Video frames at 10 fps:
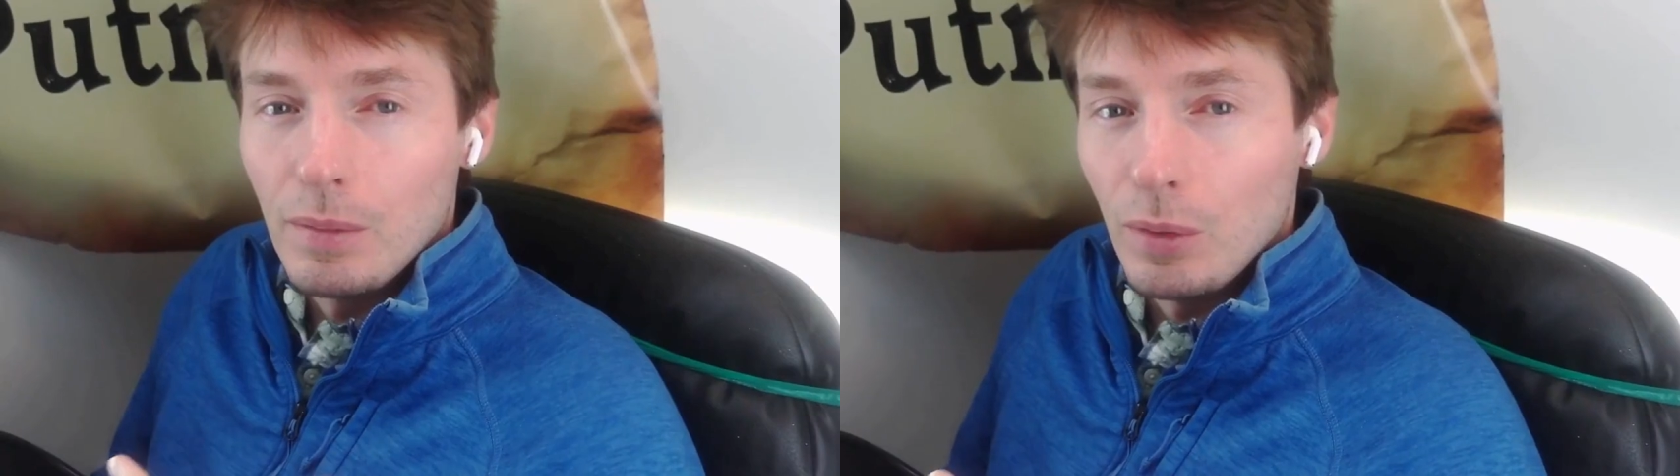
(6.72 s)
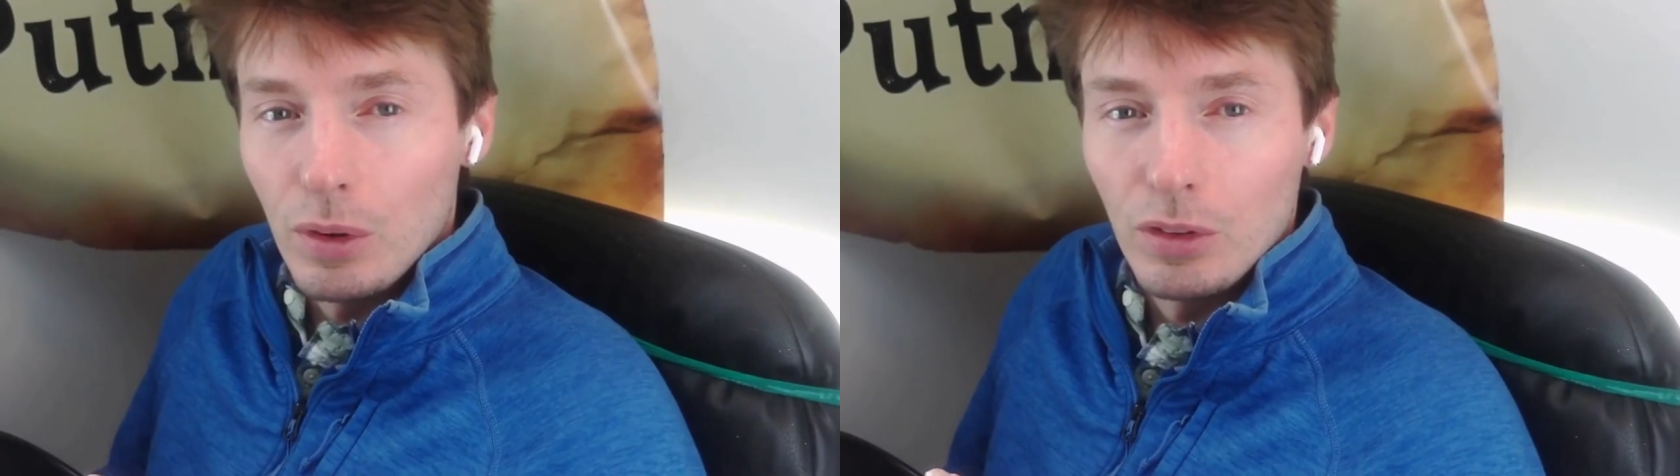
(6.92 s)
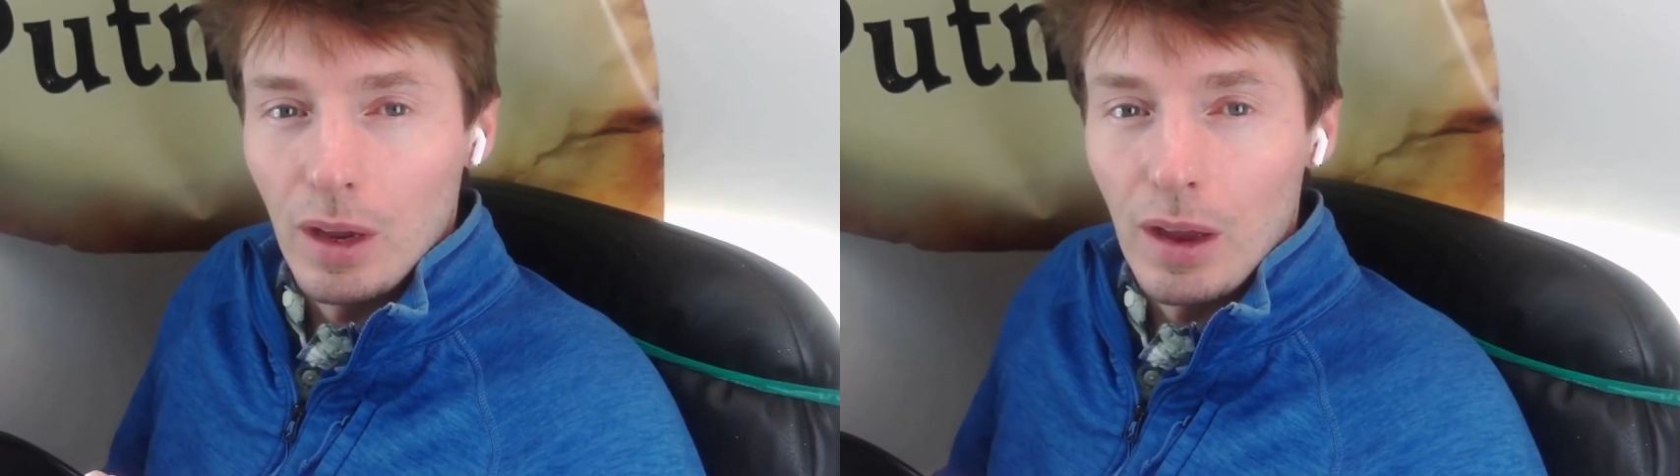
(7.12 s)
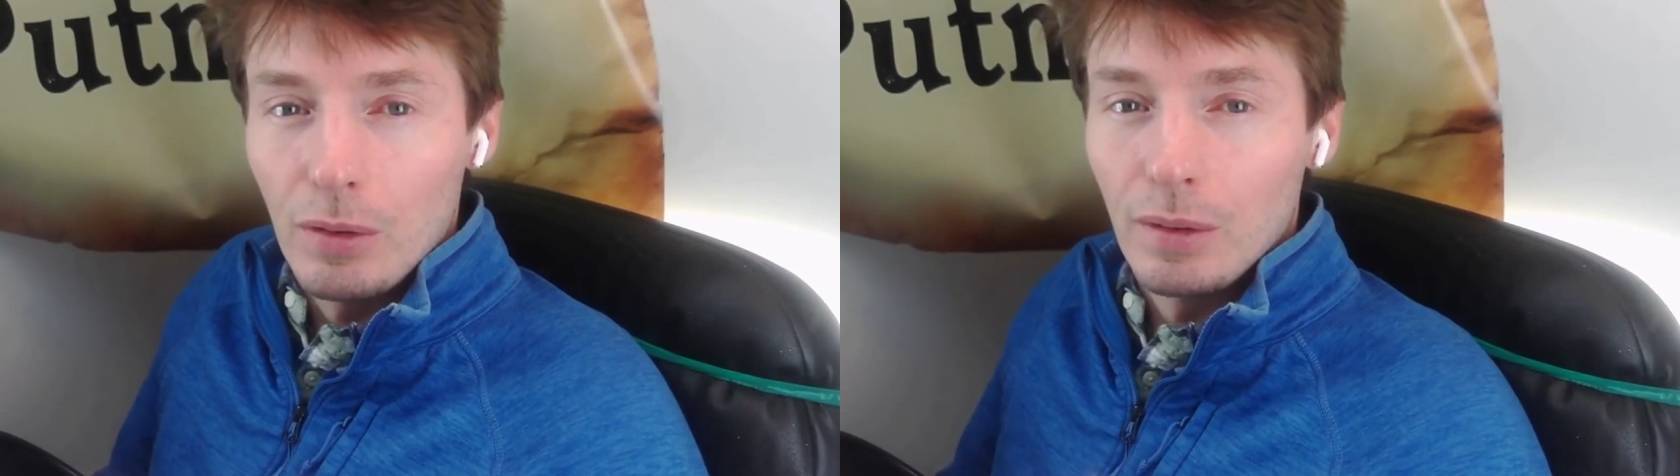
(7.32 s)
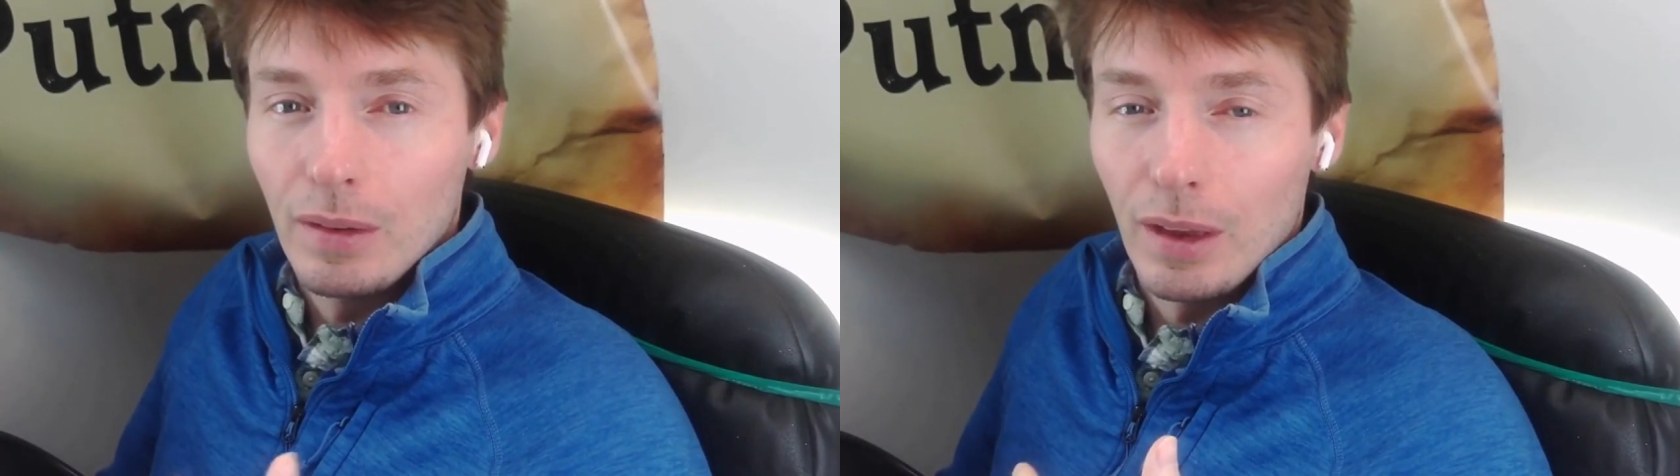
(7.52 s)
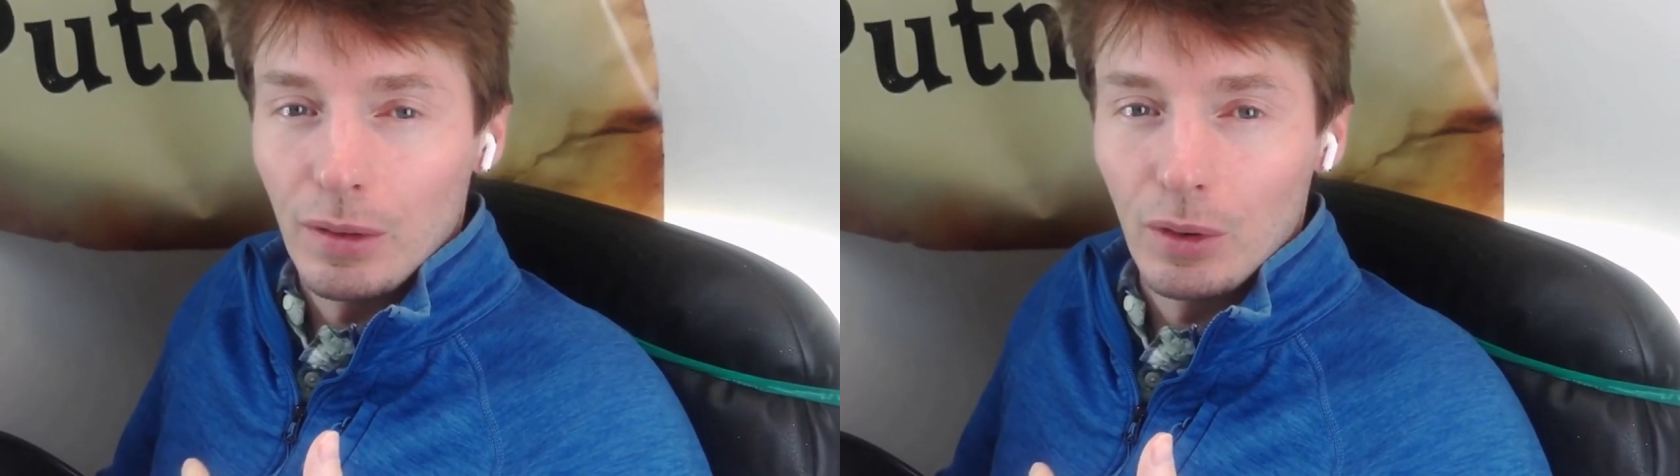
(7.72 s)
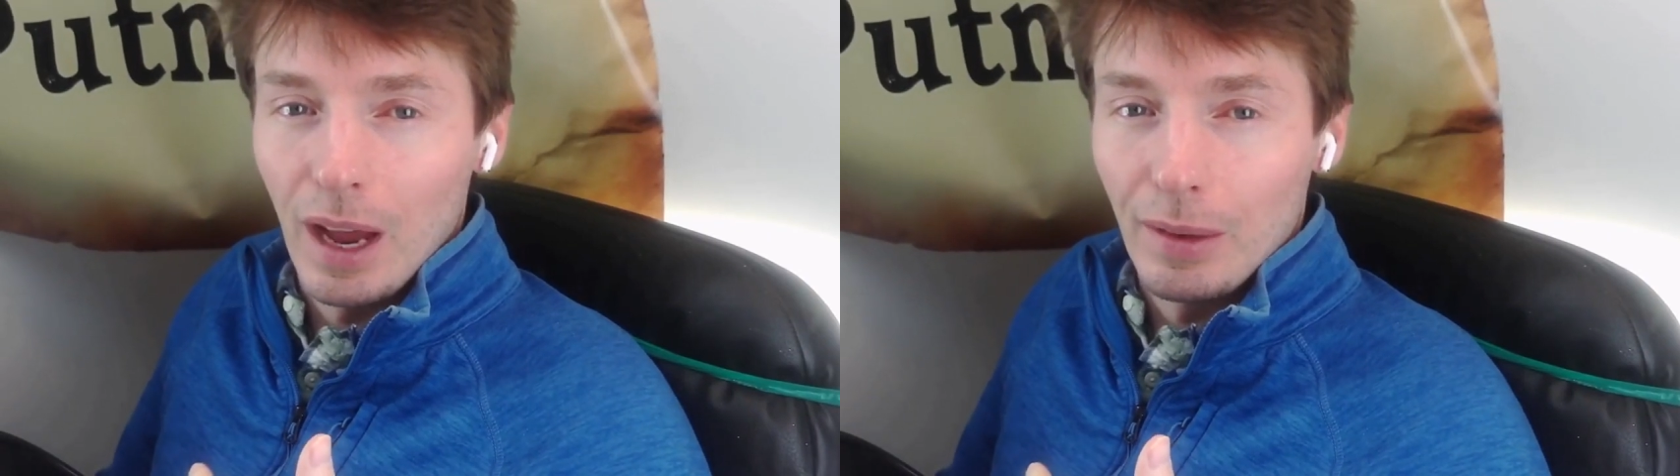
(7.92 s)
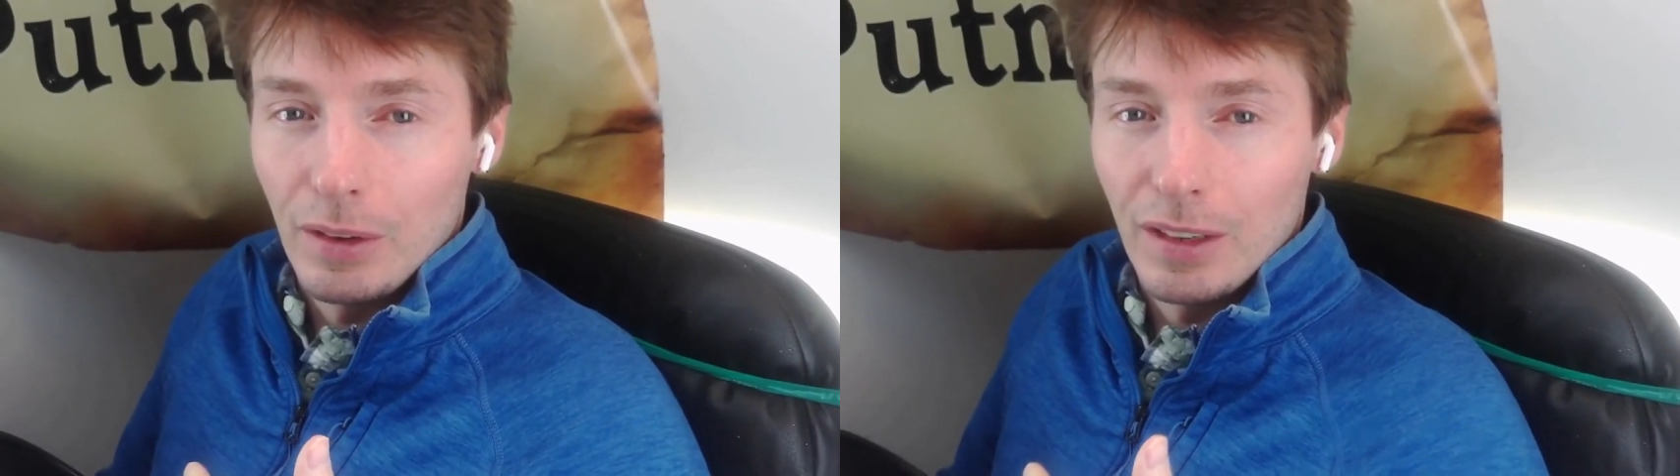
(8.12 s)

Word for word: First off, if you haven't